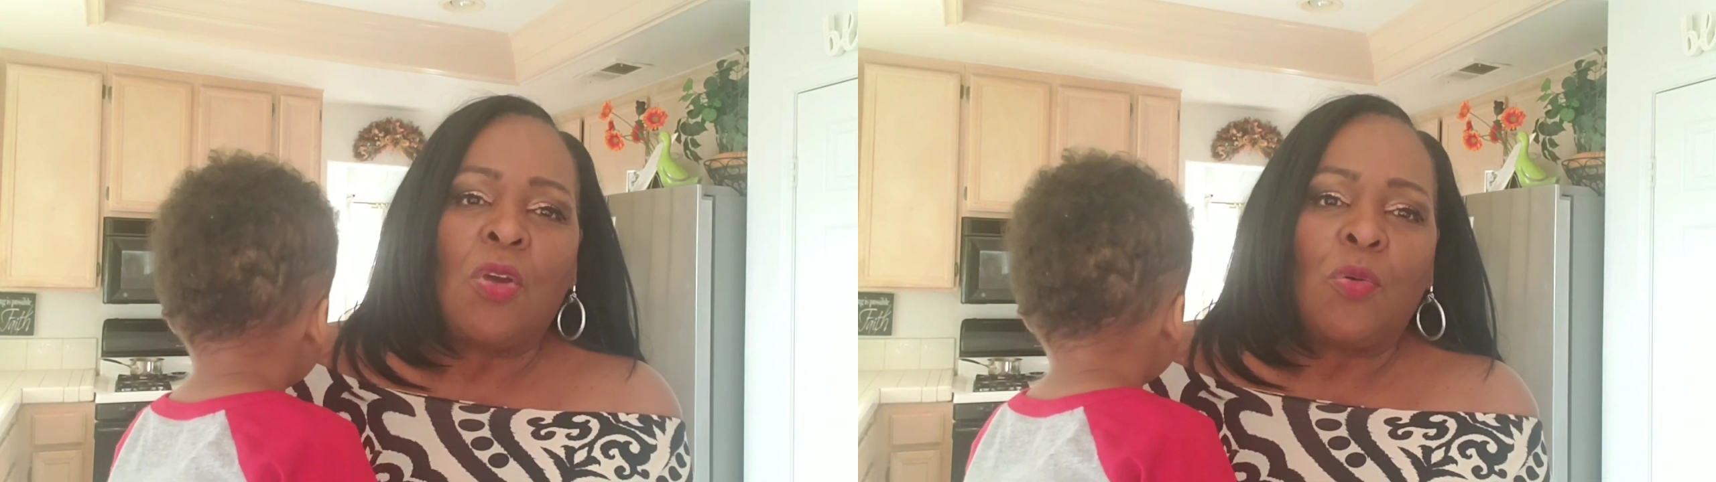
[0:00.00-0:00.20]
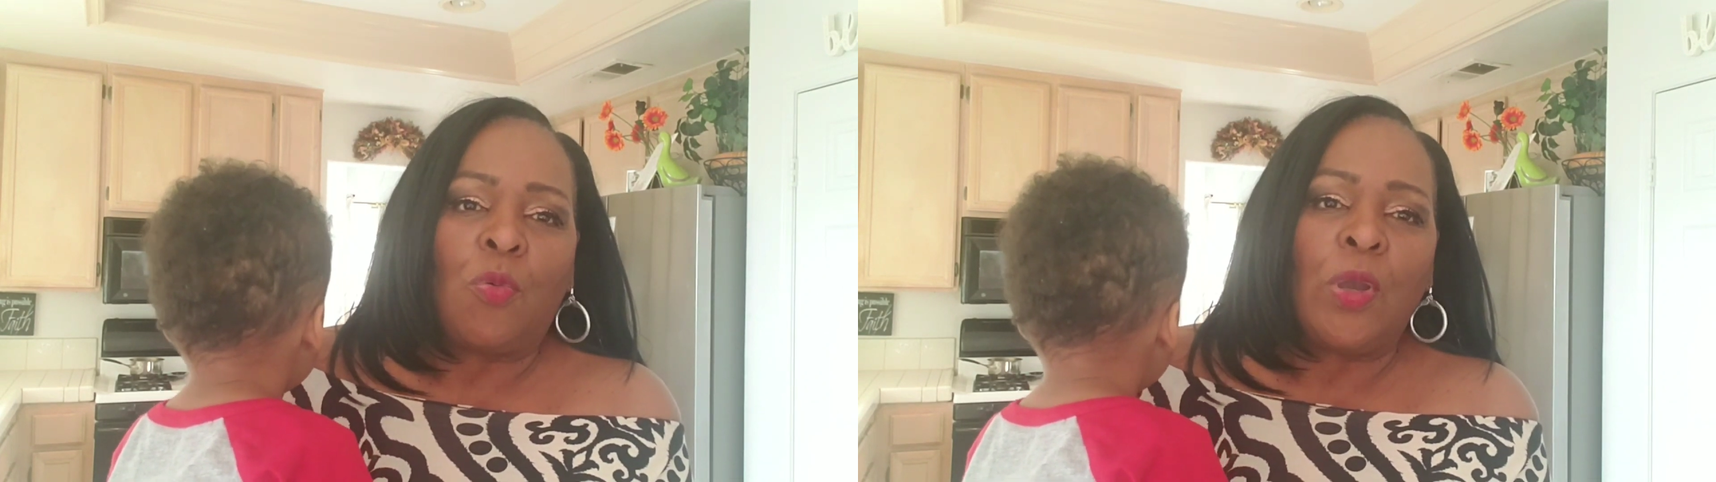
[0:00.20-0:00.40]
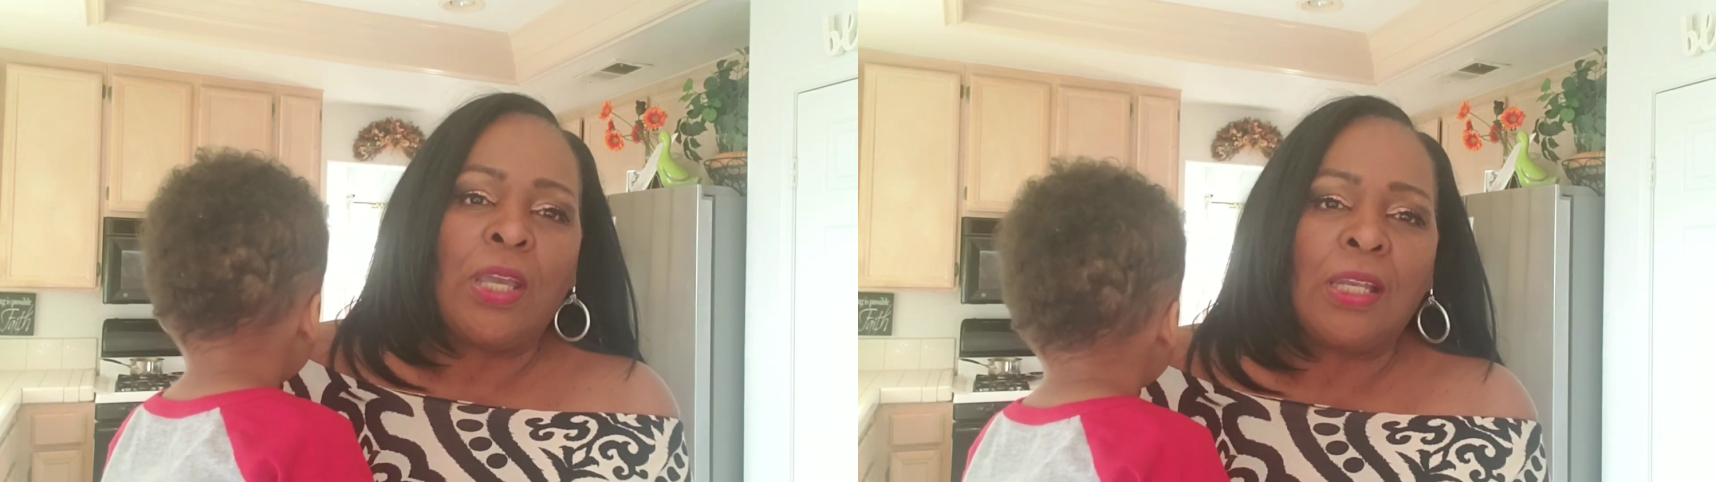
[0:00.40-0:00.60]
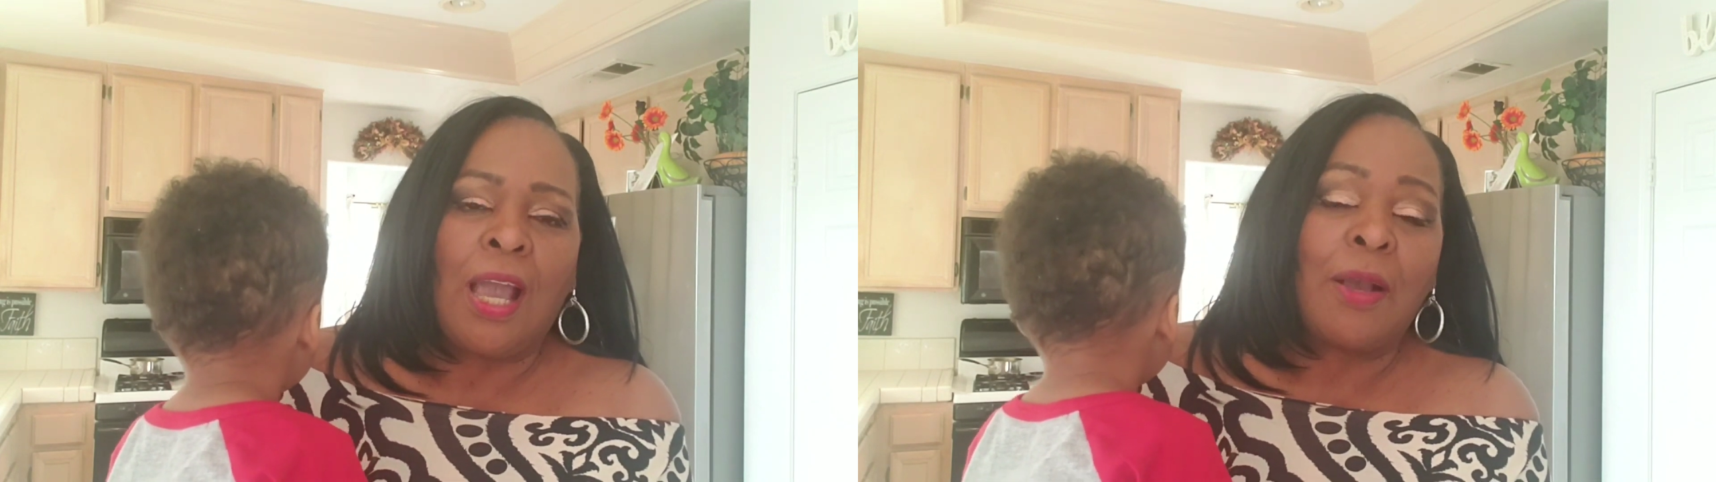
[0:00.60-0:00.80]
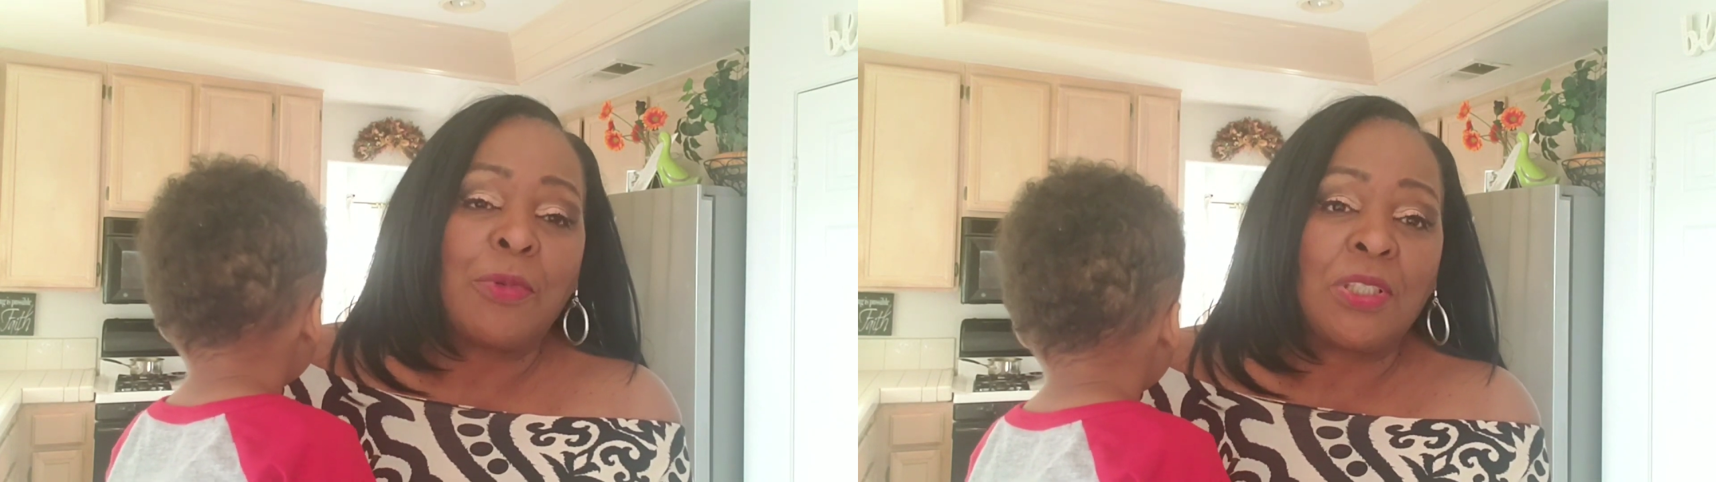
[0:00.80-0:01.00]
when
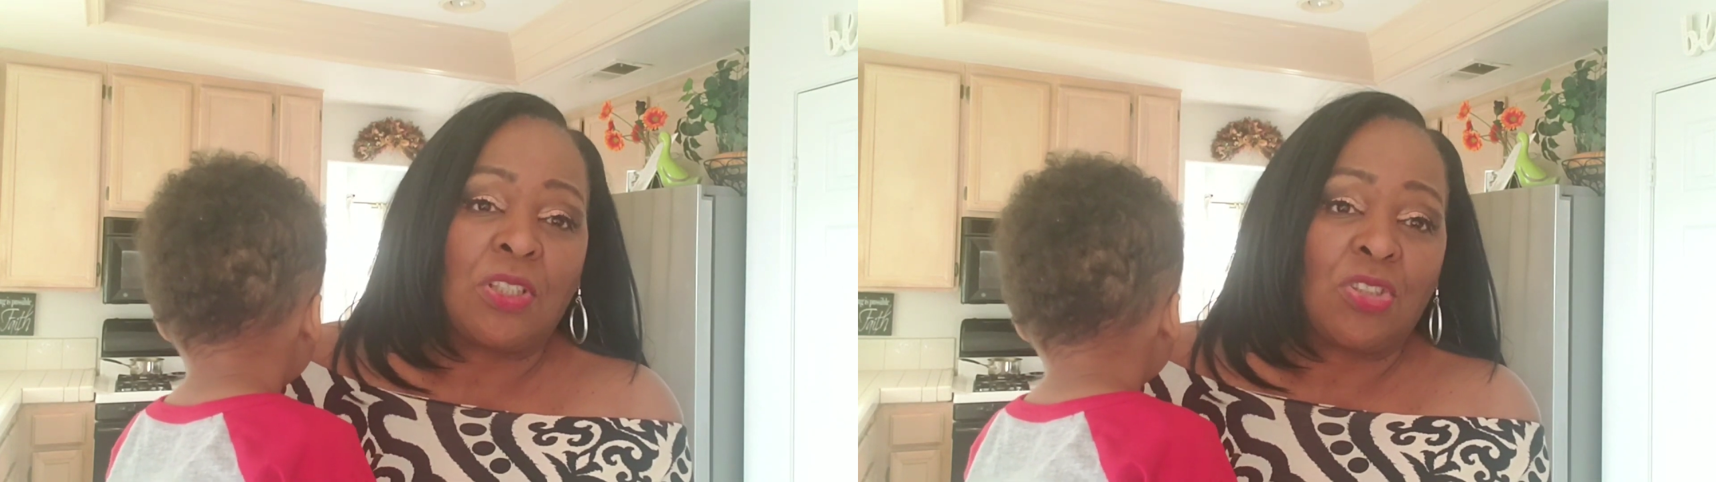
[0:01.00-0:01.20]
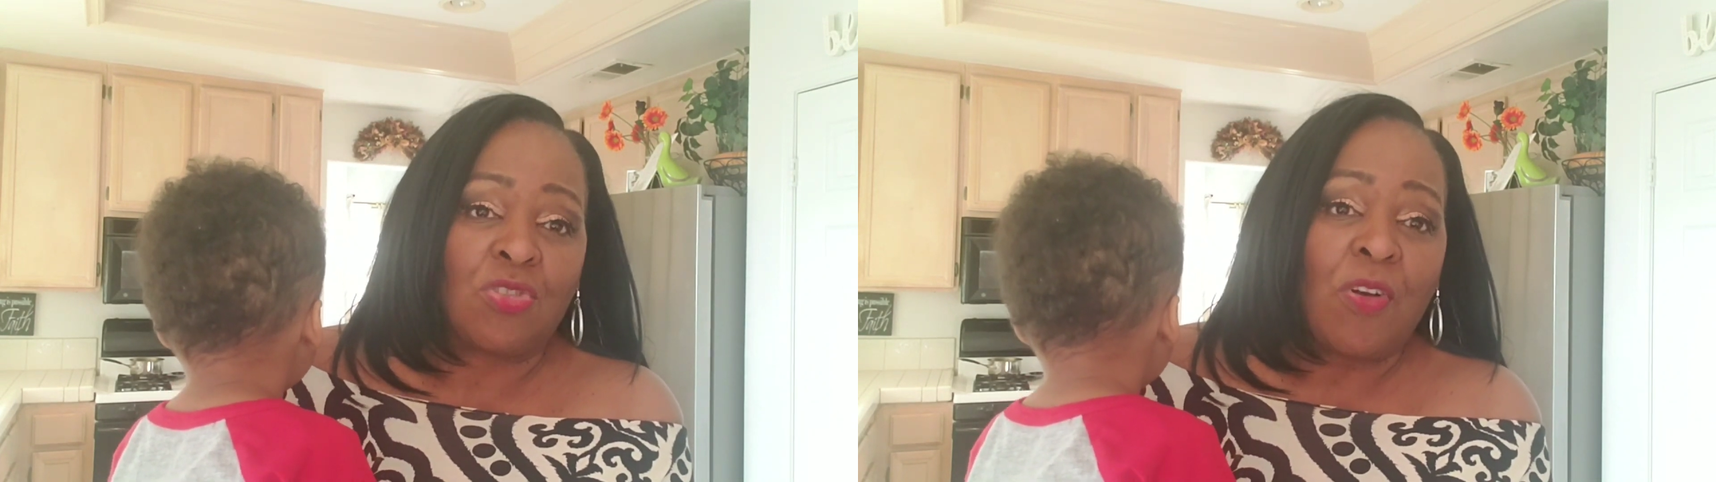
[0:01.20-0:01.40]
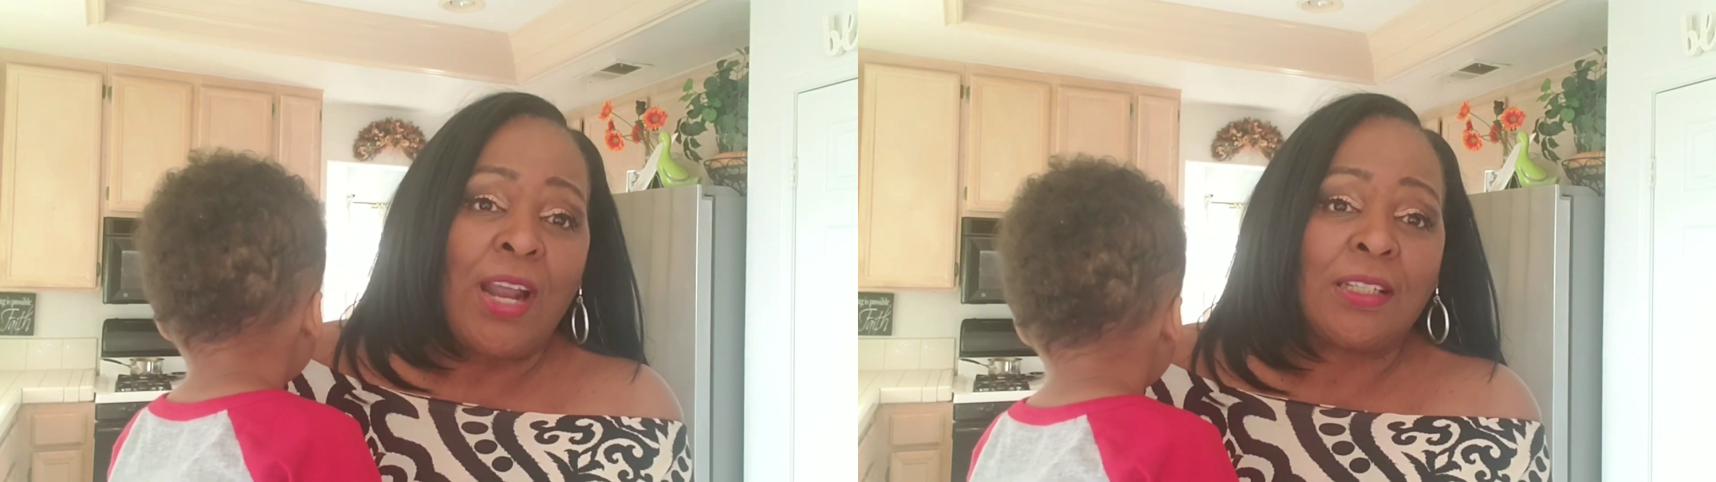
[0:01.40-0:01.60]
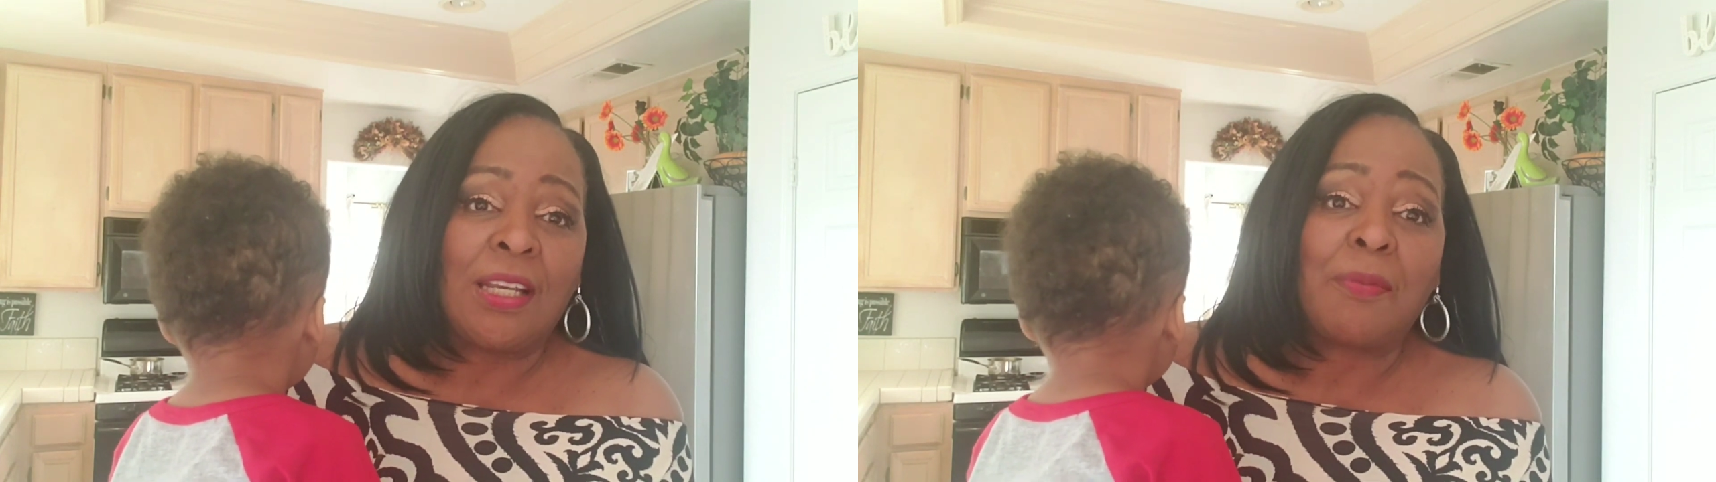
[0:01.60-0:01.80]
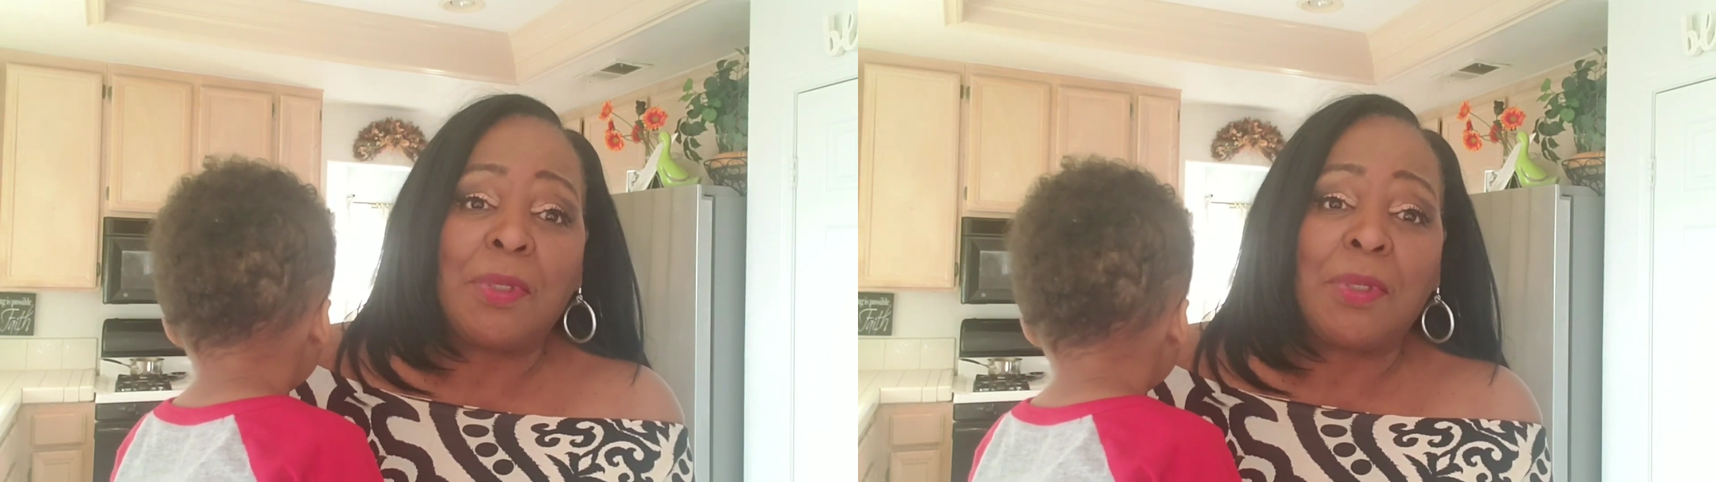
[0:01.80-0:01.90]
I was distracted, I